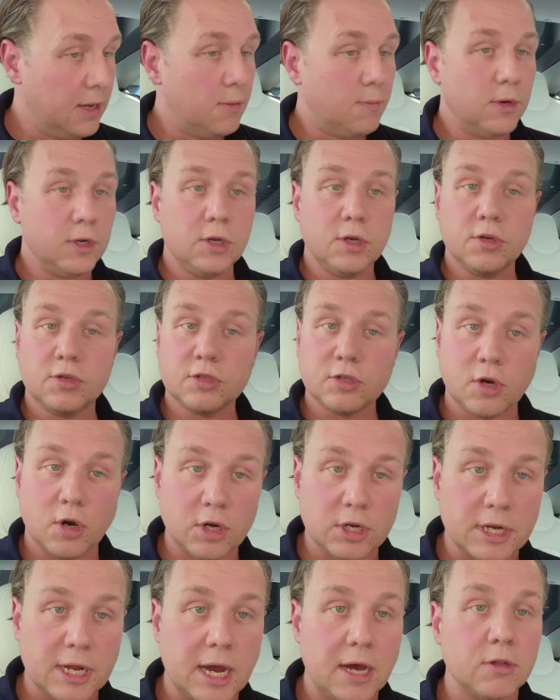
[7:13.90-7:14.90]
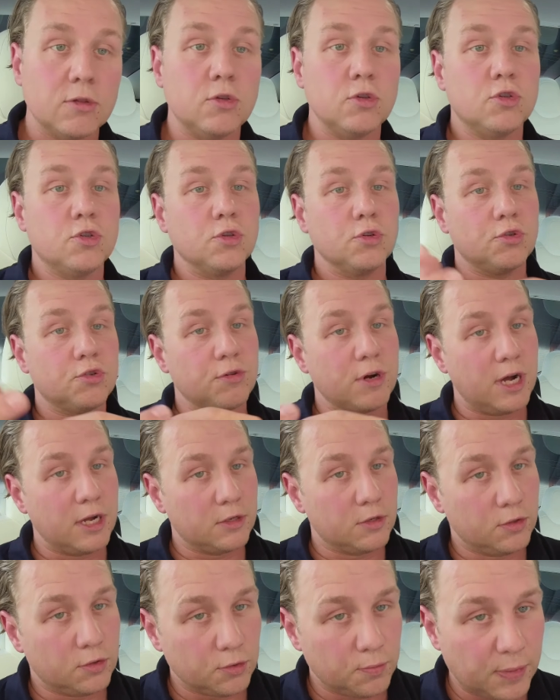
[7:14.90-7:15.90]
when you start out, you should try
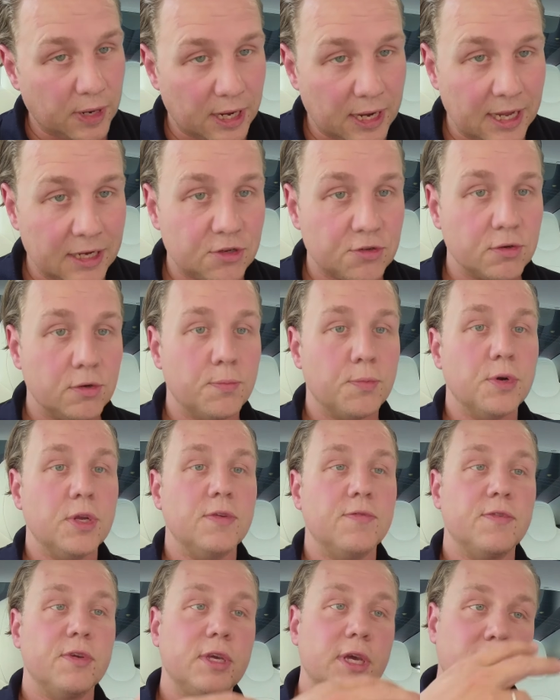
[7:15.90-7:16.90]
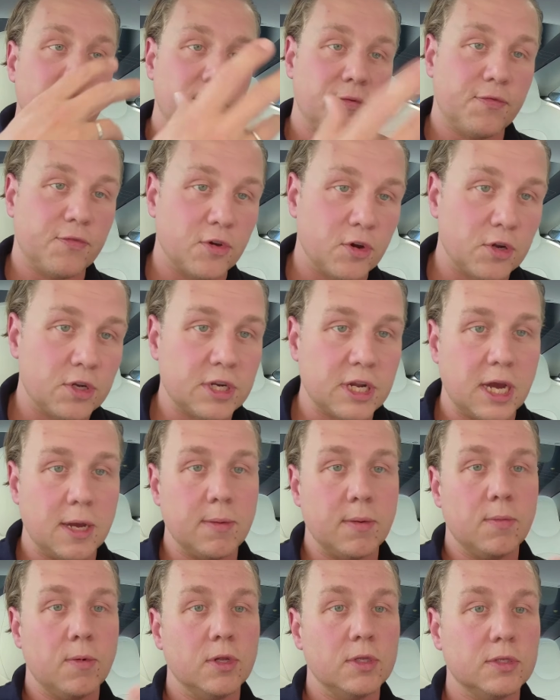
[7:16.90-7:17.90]
to do bilateral breathing every third
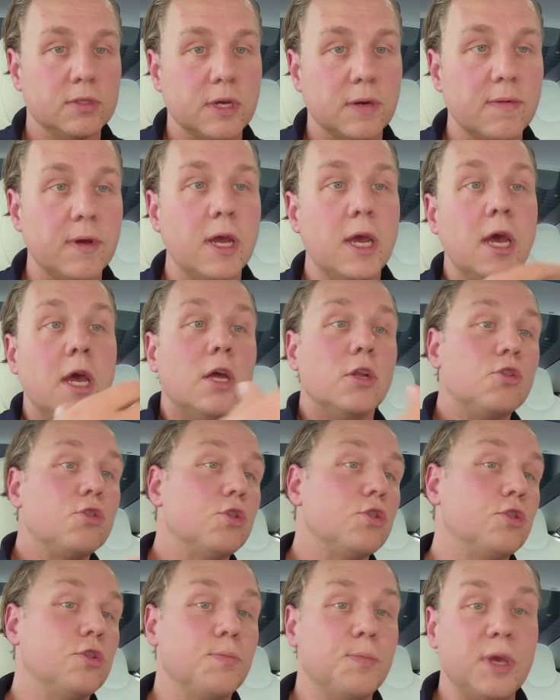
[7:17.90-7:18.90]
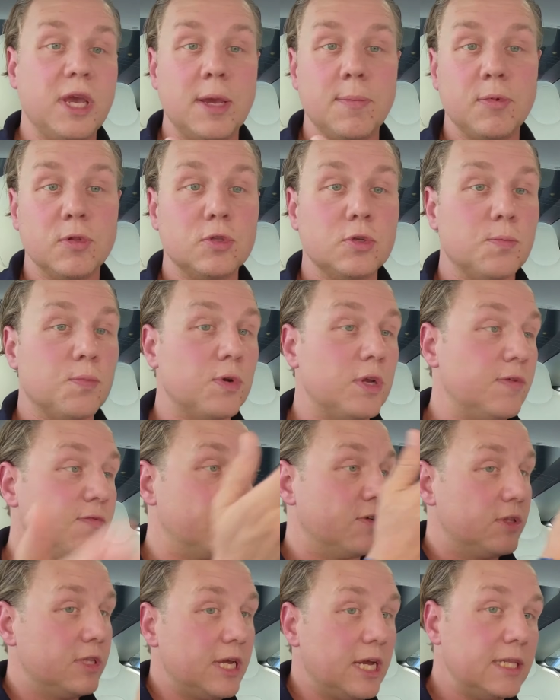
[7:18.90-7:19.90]
time and whatsoever. And should be able to
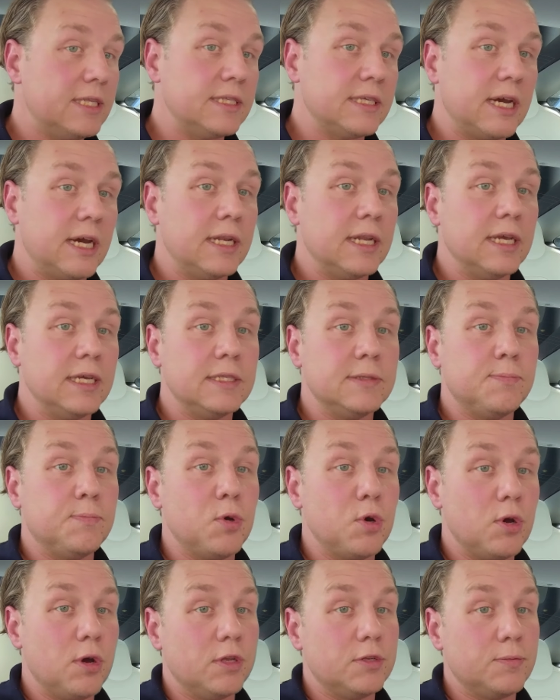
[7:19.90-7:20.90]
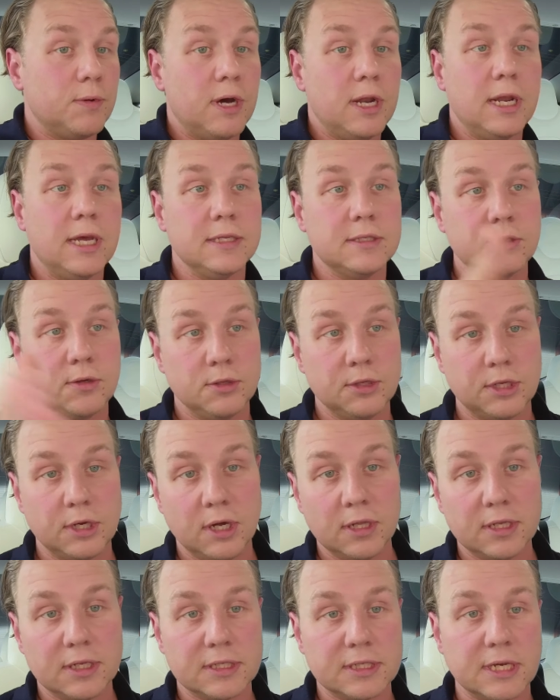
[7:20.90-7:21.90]
breathe on that side as well as on the
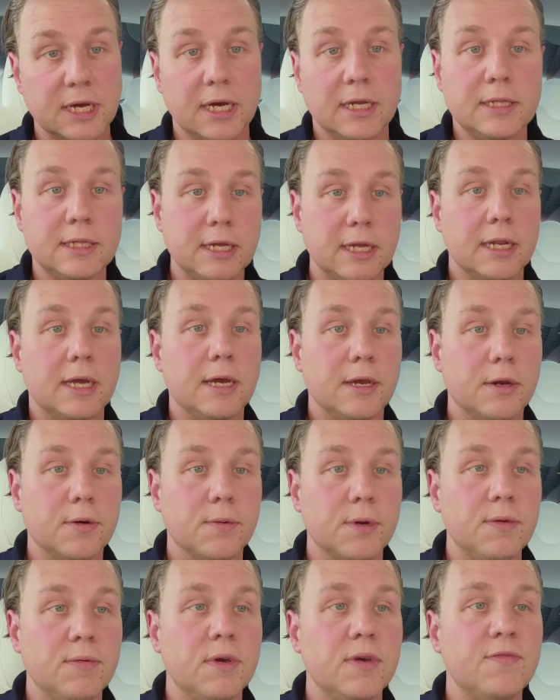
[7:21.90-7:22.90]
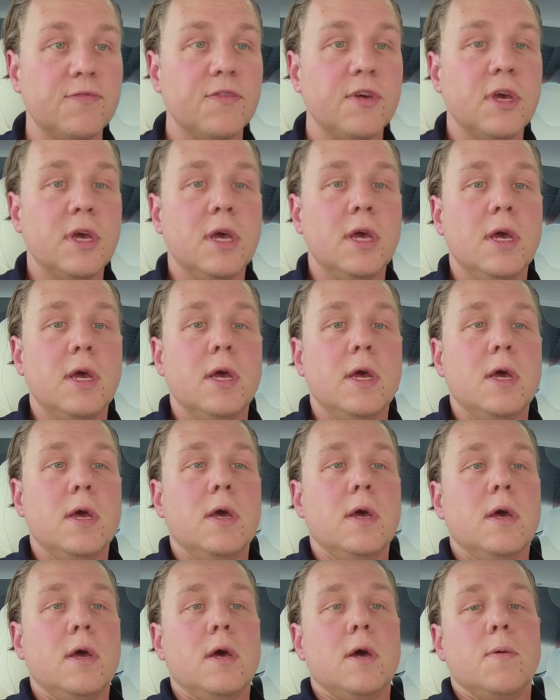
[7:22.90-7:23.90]
other side. That I agree with.
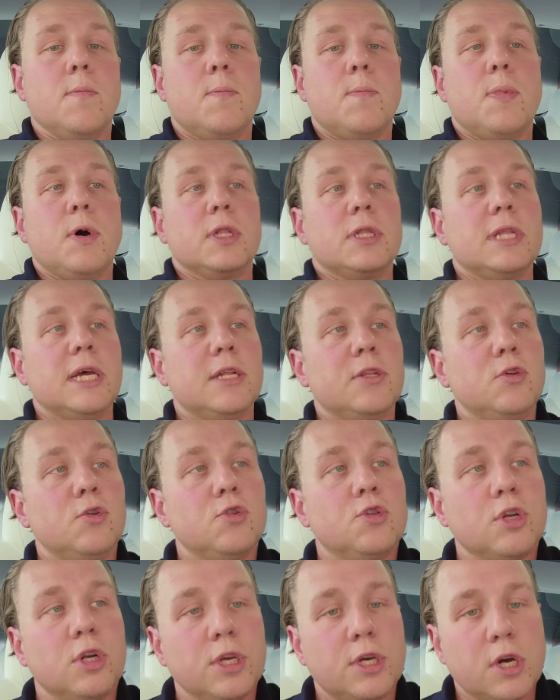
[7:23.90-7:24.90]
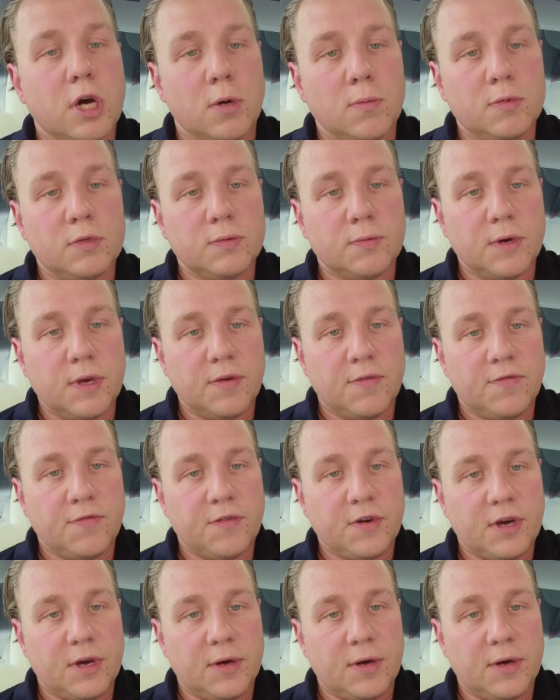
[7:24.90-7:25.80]
But that usually comes with